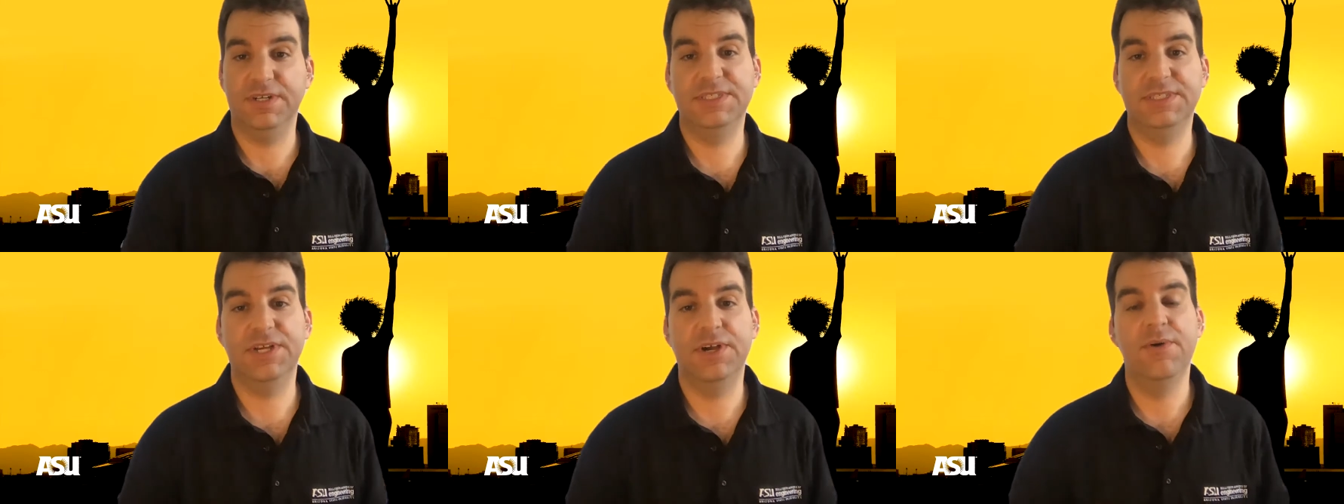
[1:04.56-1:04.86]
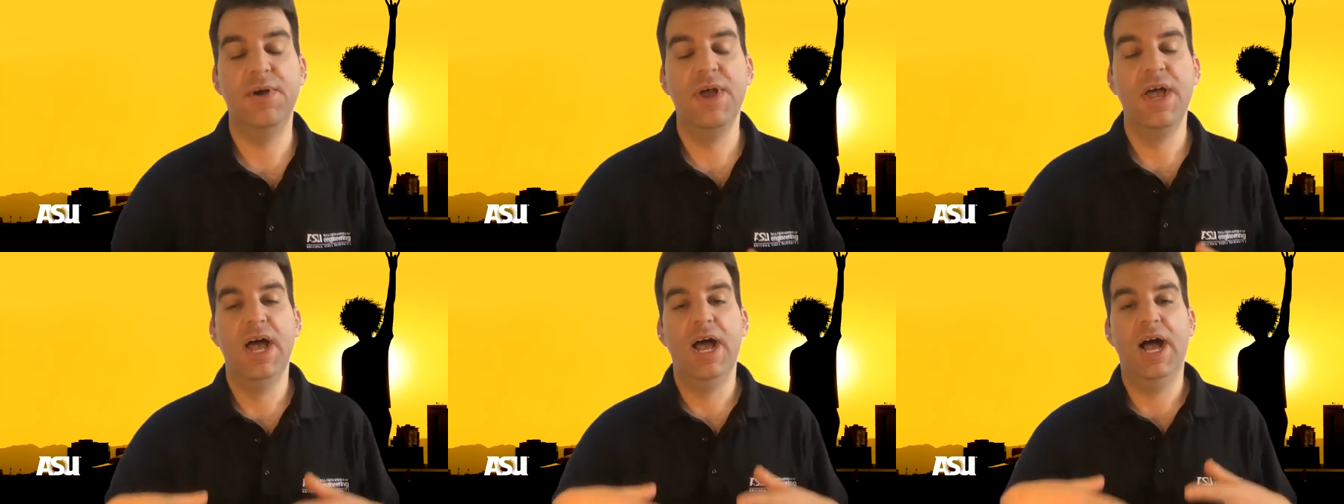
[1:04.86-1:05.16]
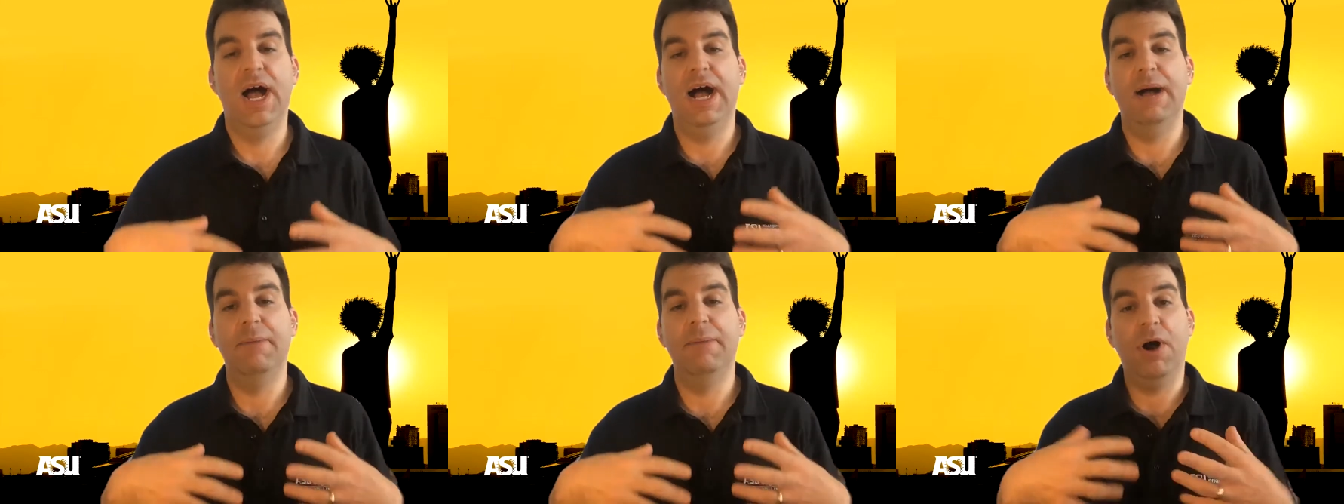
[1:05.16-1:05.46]
And so
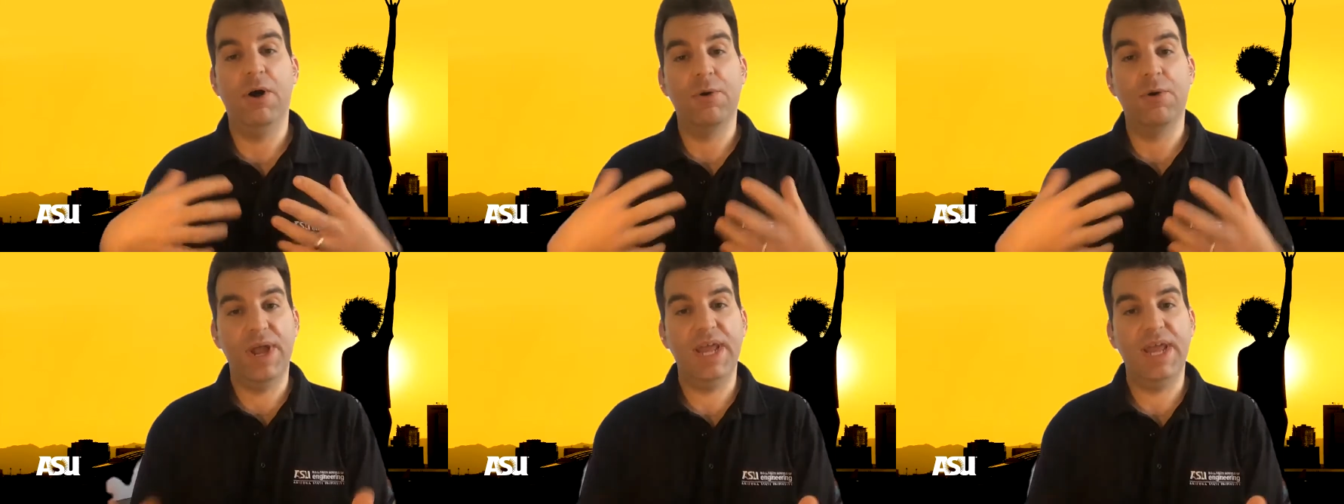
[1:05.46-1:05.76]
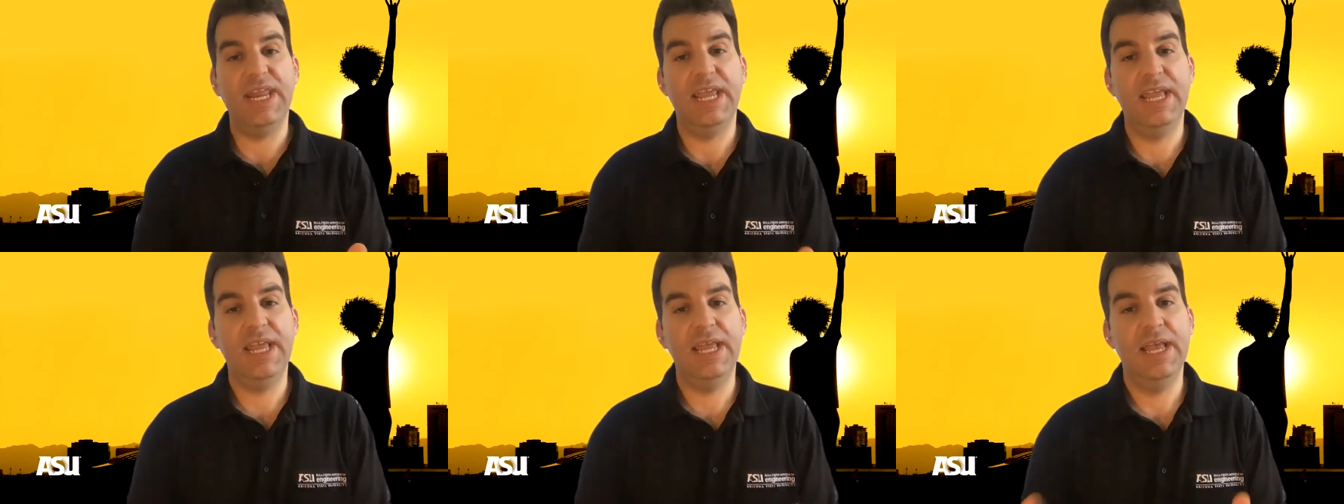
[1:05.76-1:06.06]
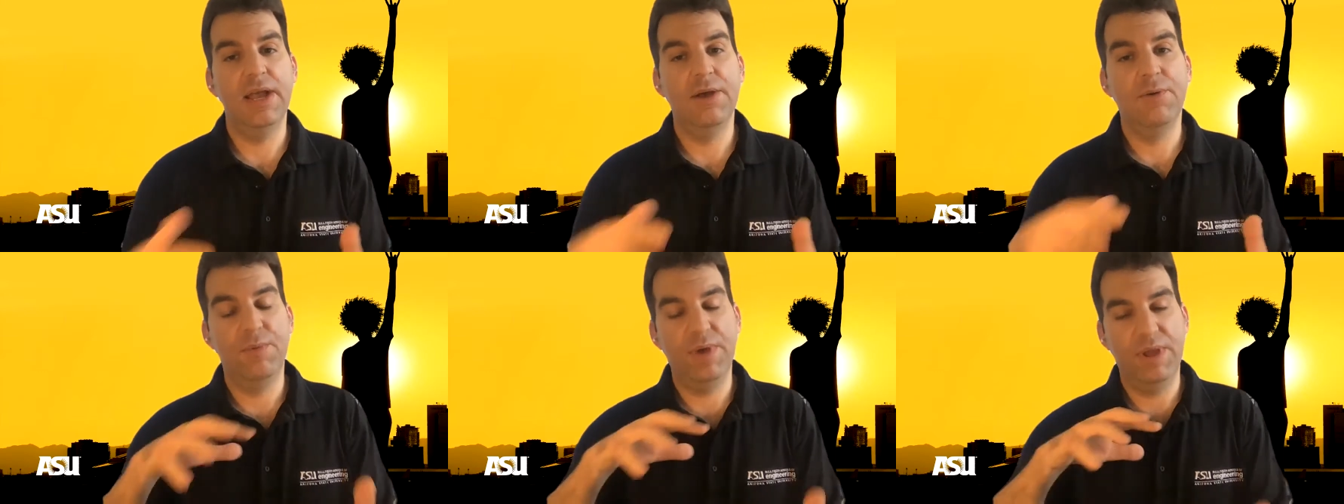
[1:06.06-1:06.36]
already
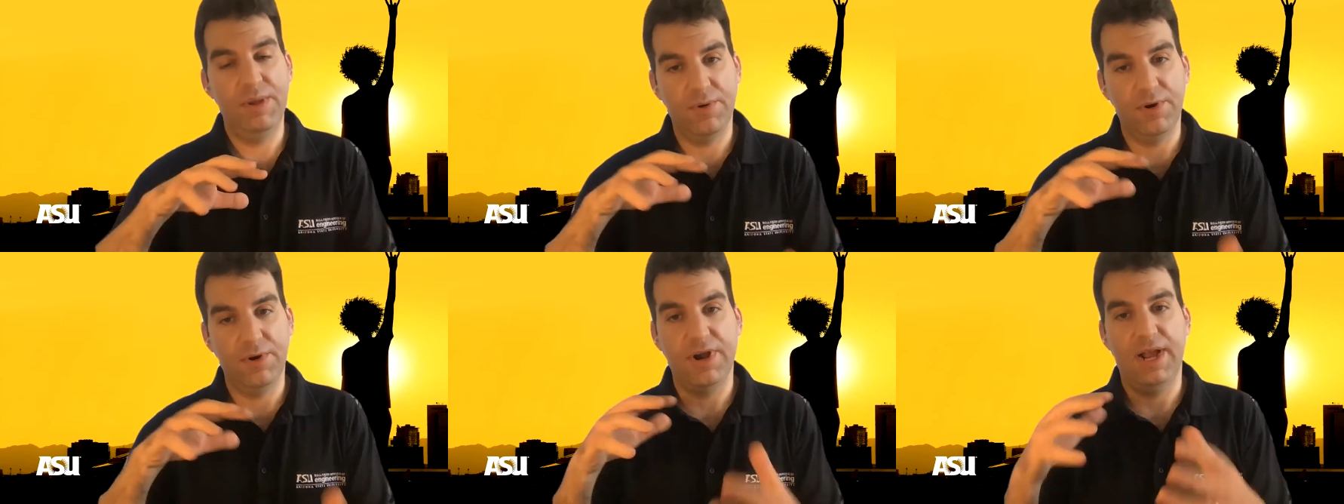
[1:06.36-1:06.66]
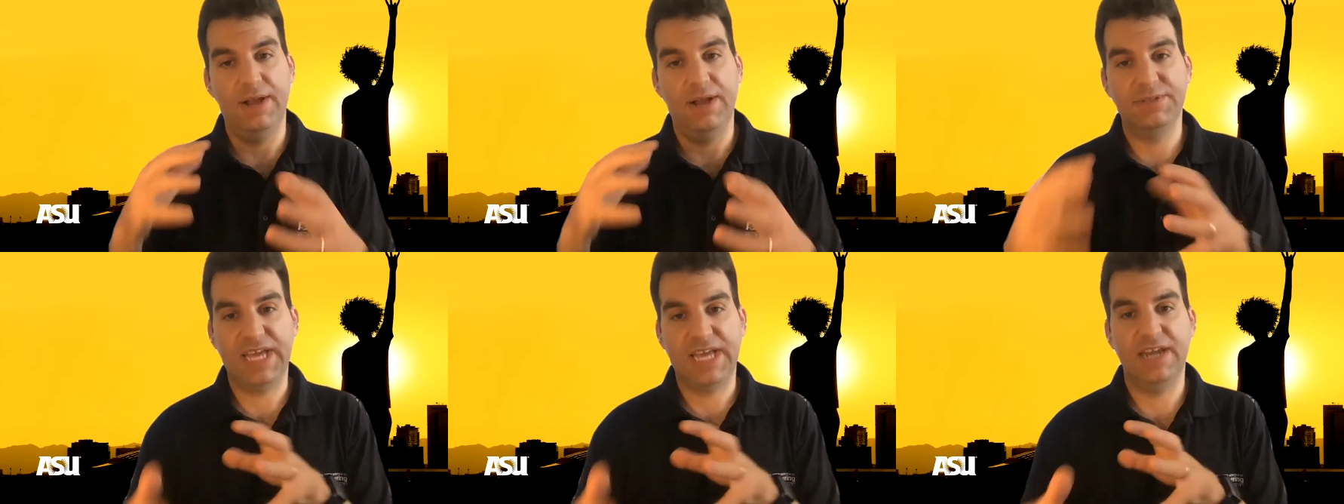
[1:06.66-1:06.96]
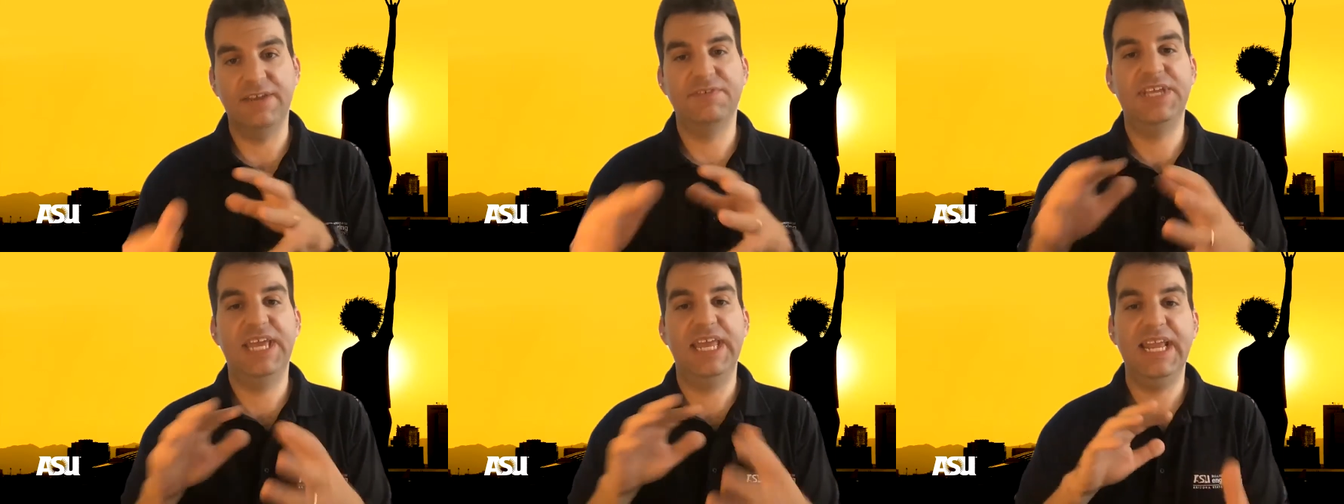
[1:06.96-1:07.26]
I was
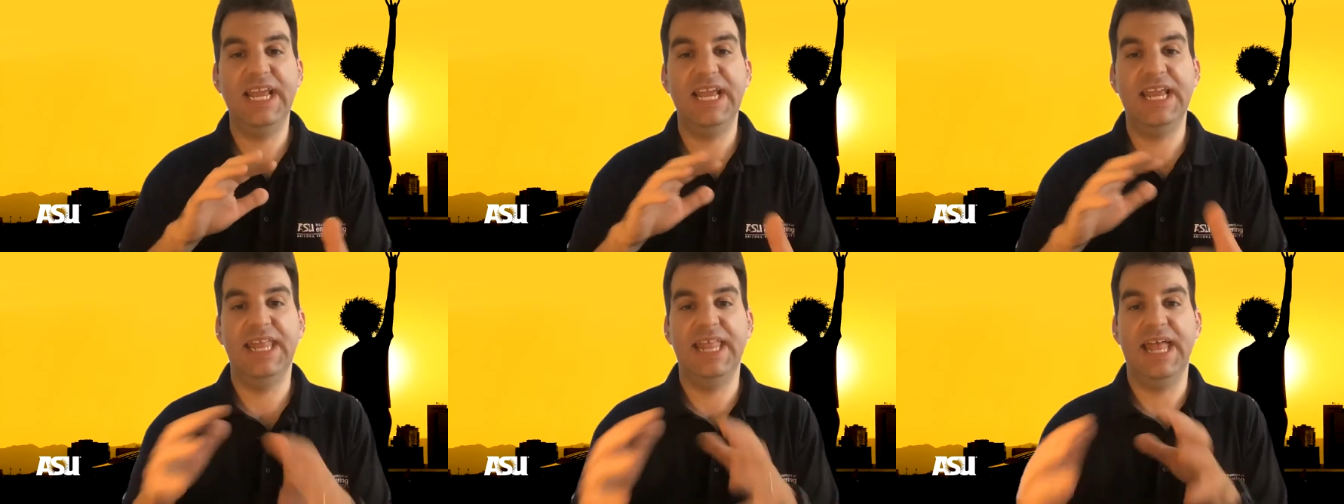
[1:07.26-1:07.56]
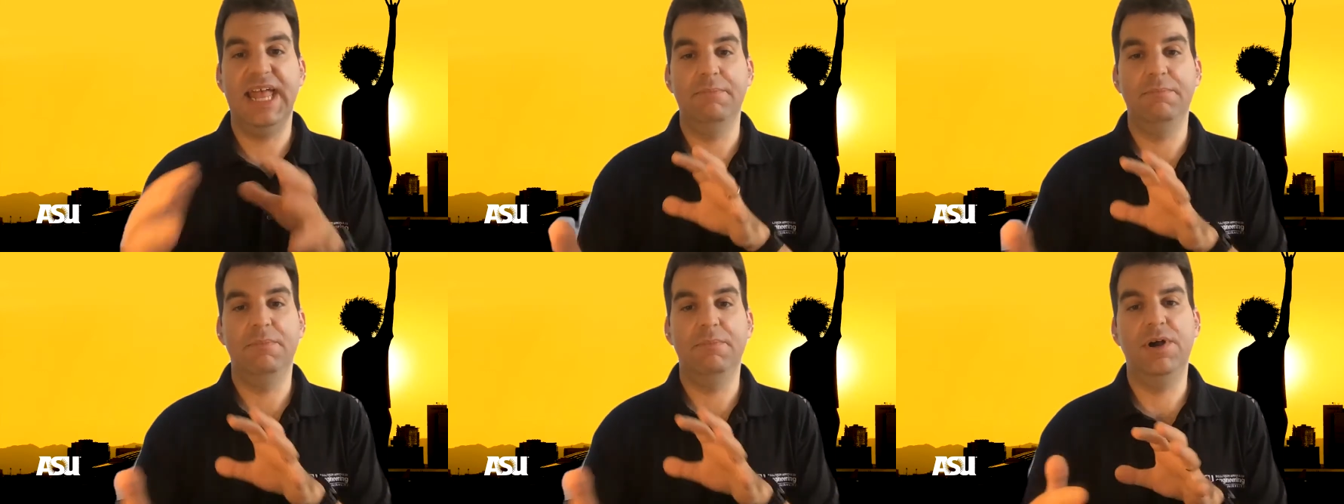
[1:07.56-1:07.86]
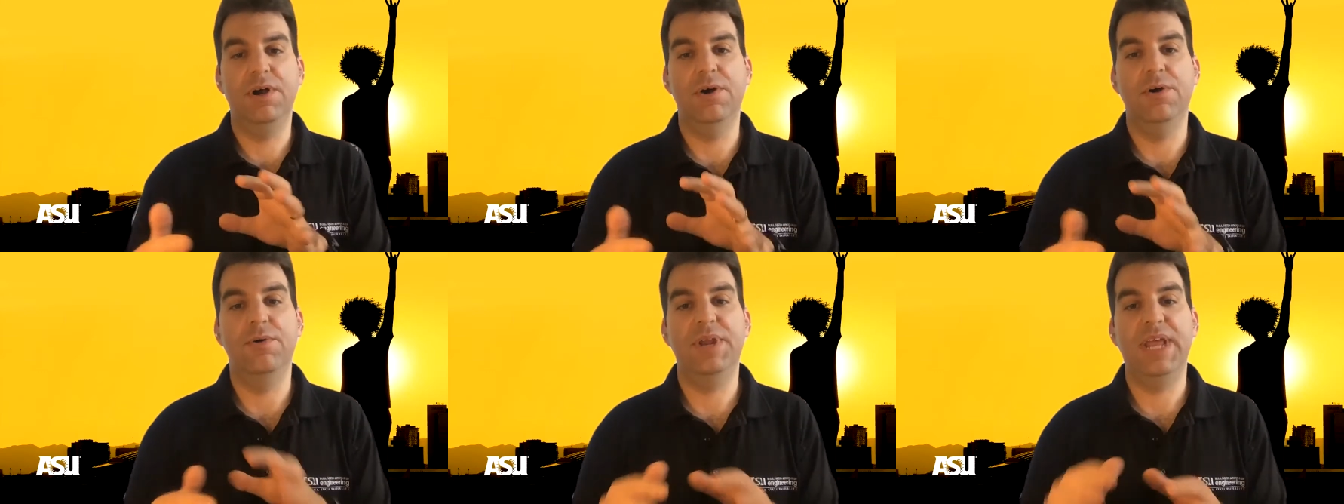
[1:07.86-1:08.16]
kind of getting into that
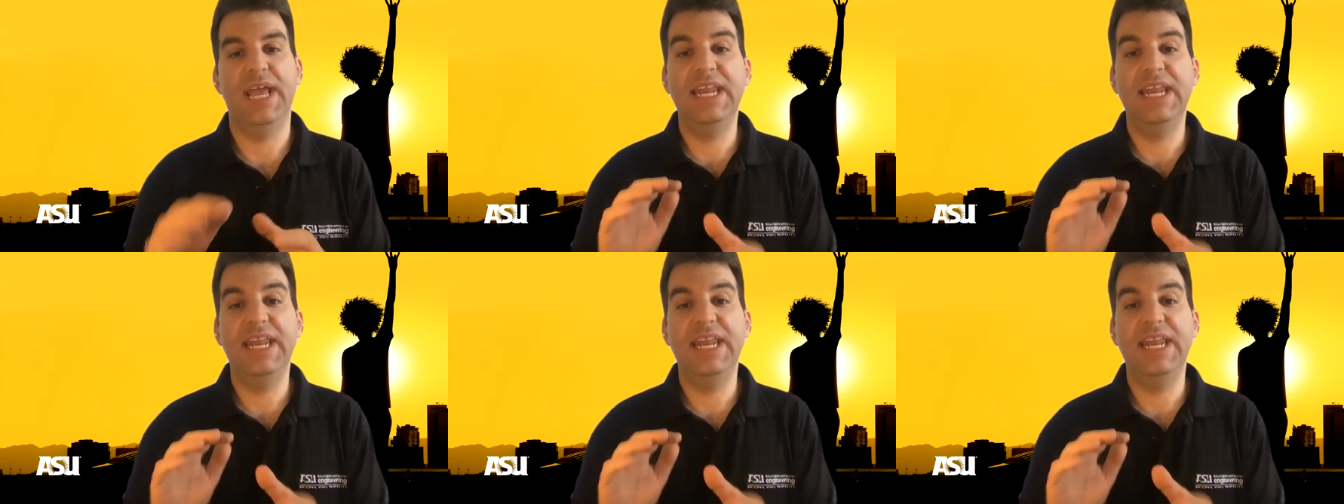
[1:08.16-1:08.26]
mode.